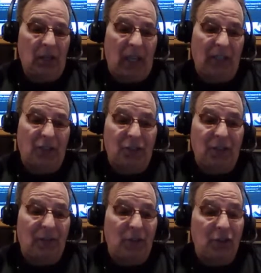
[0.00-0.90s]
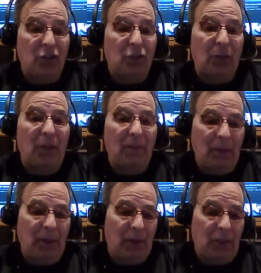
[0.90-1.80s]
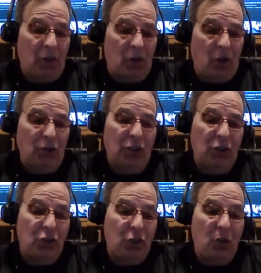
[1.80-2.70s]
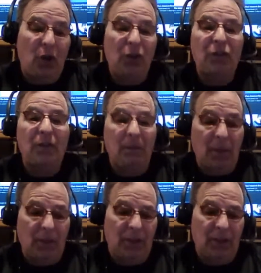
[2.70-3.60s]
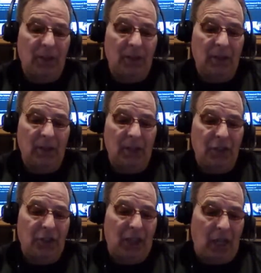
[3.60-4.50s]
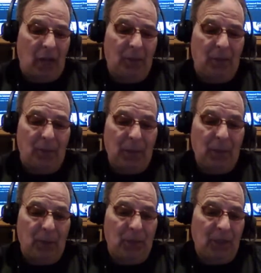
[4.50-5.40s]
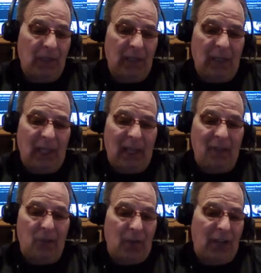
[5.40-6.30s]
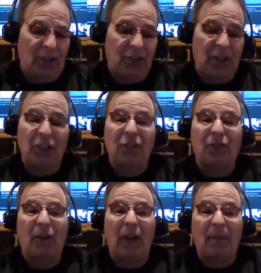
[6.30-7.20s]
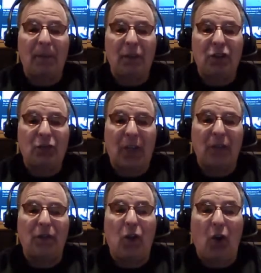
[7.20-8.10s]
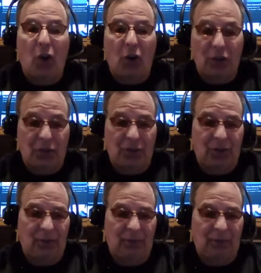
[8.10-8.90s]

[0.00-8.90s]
Out of the $720 million, only $200 million is to help the people, and the rest is for administrative costs.